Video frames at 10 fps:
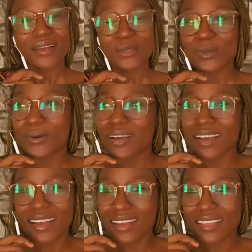So
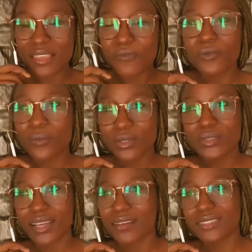if you want
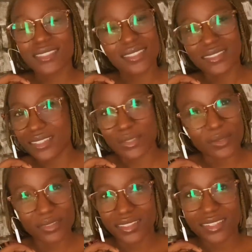to have this
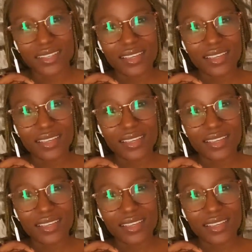distinction,